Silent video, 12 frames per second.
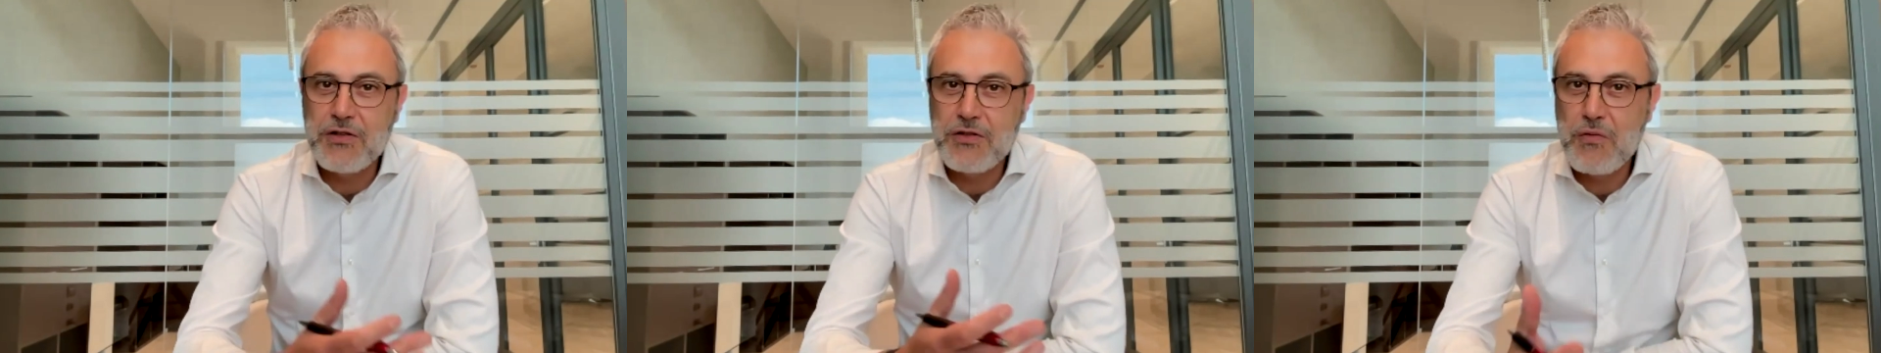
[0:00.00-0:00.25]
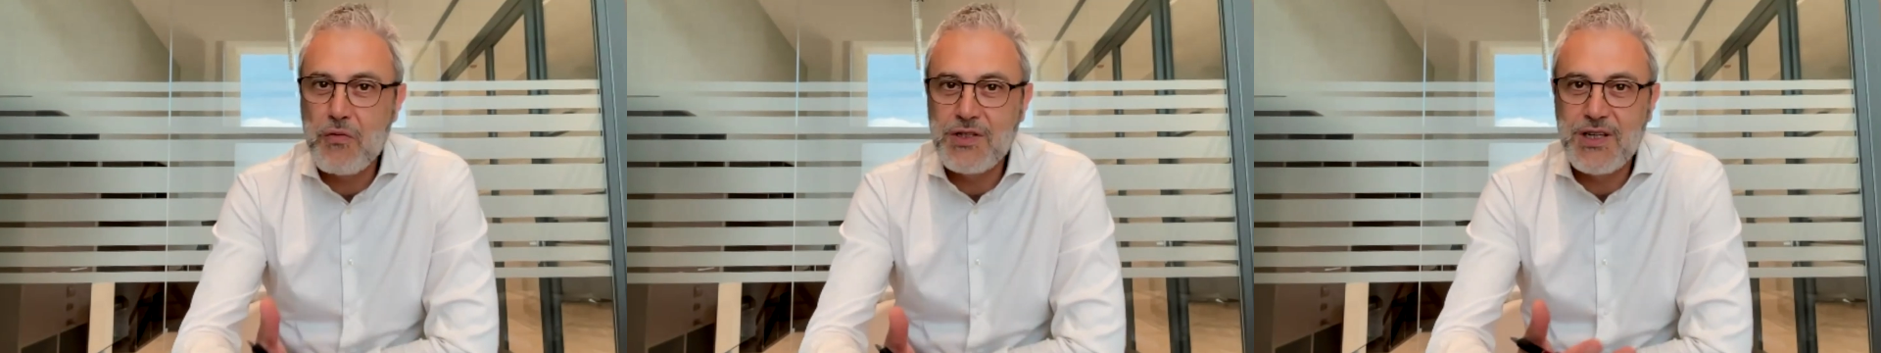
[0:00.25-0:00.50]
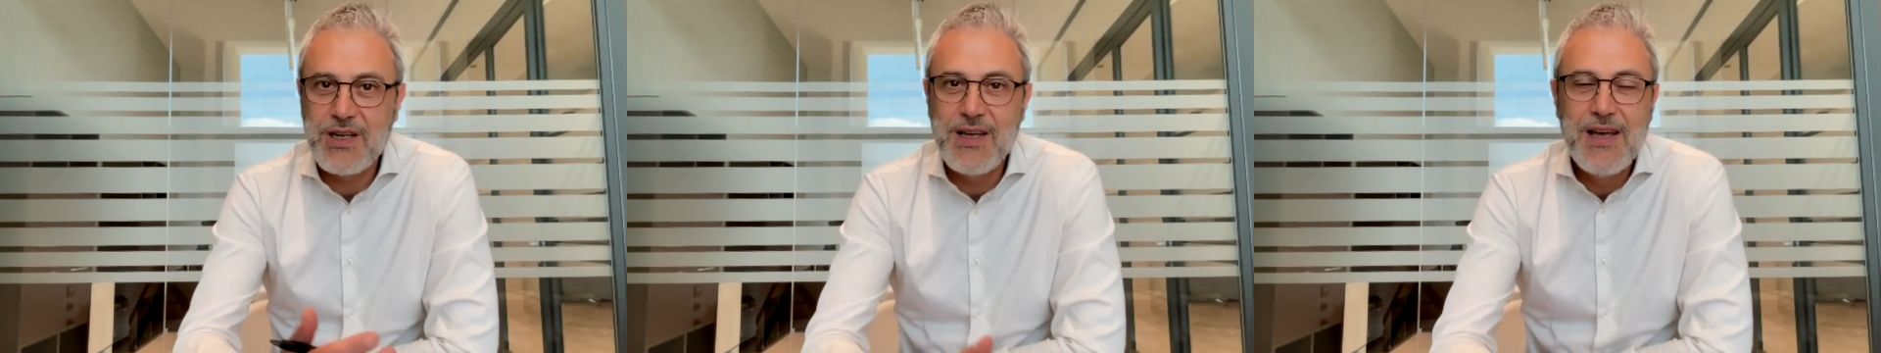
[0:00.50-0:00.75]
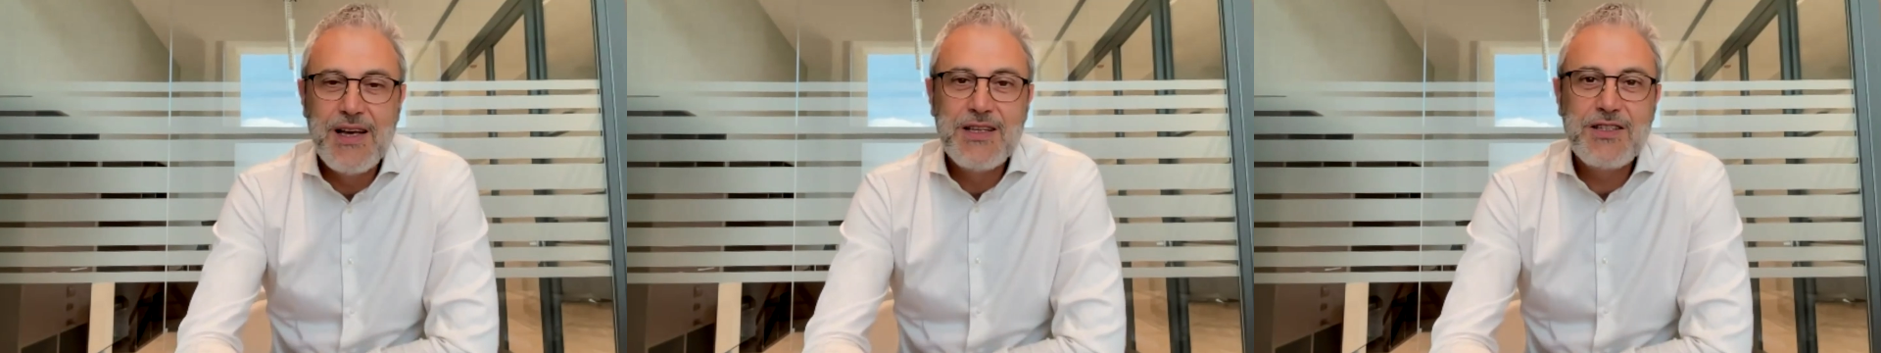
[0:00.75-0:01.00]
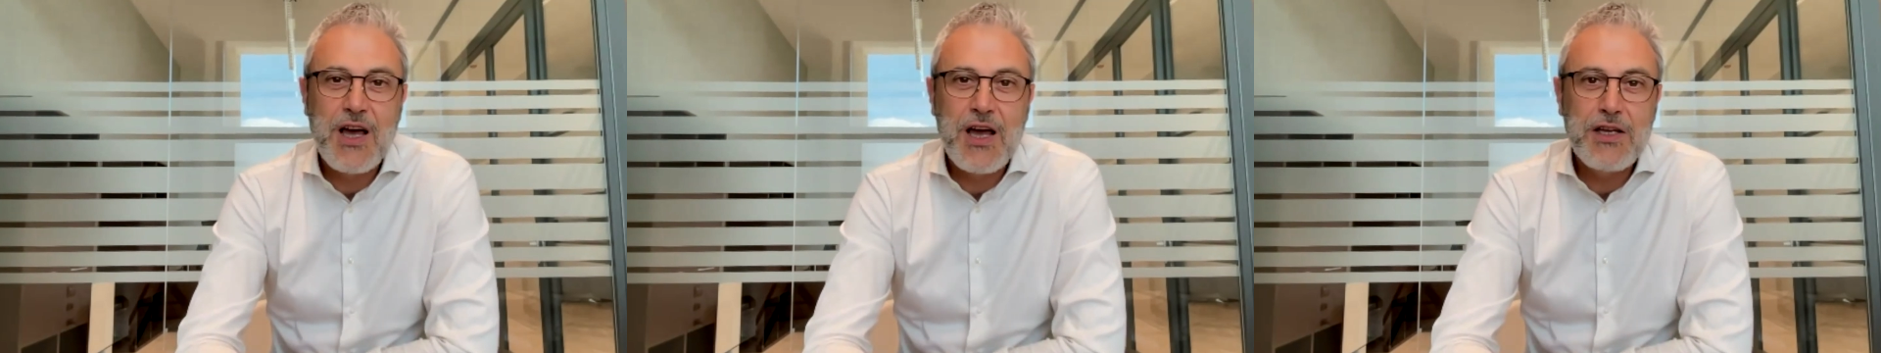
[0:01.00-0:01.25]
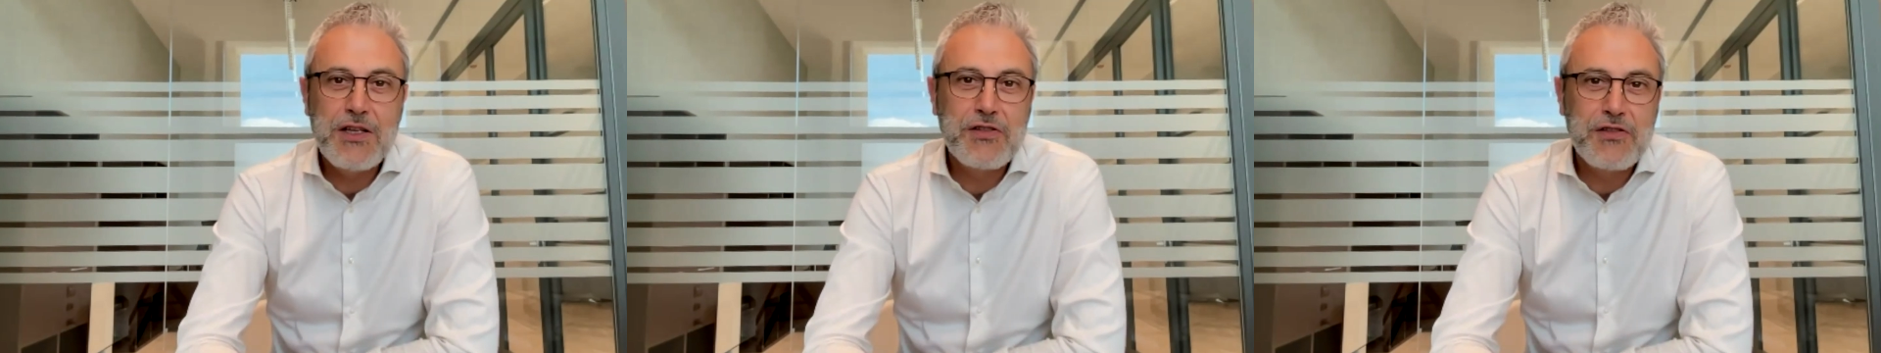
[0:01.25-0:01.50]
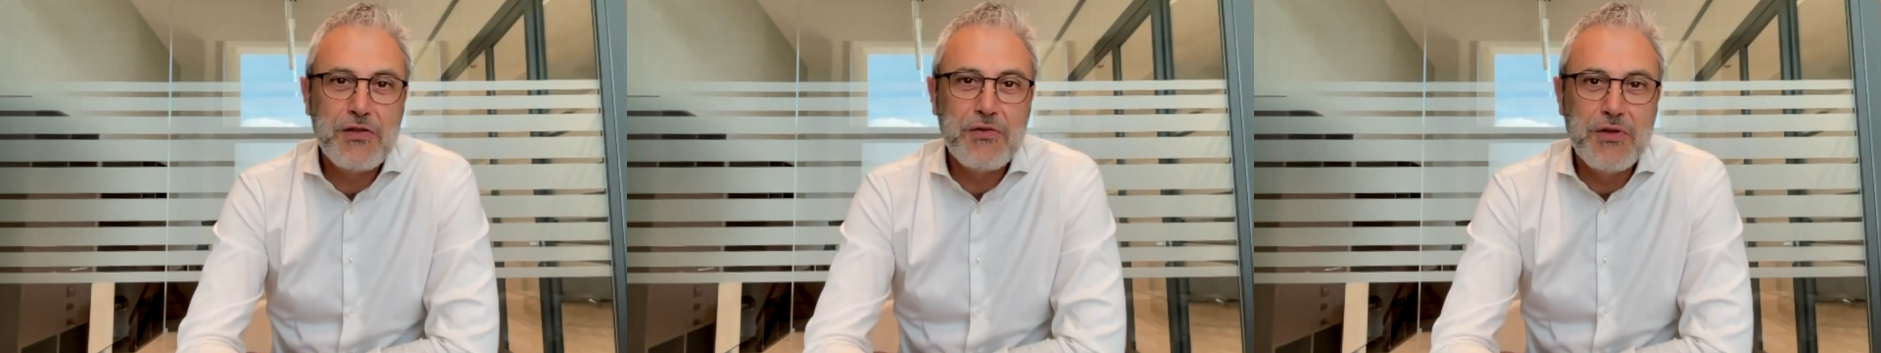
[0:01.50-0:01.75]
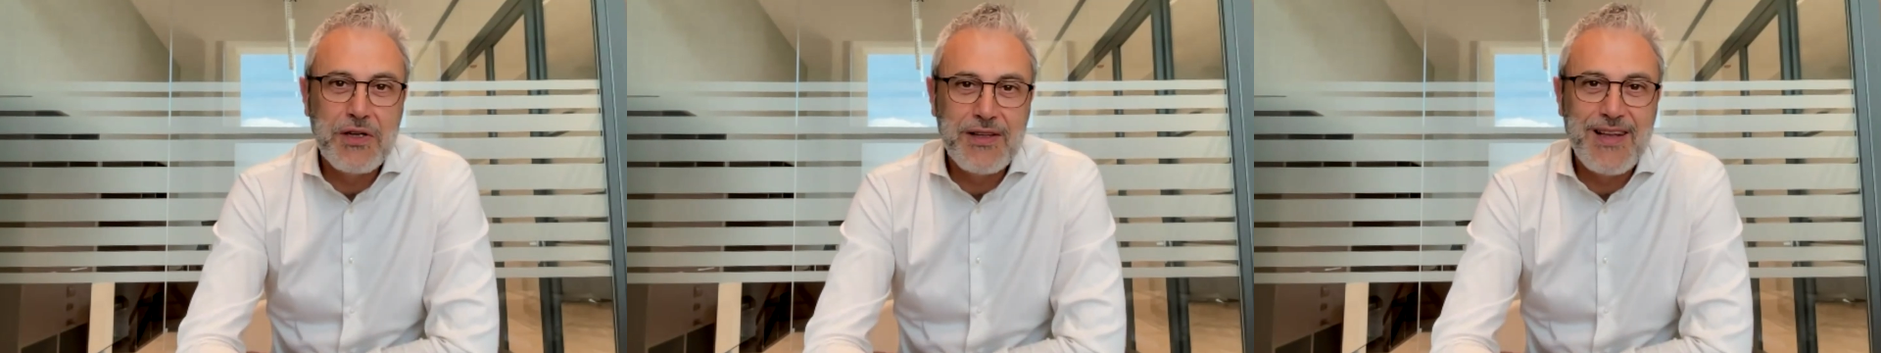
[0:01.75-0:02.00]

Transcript: So he was a science student,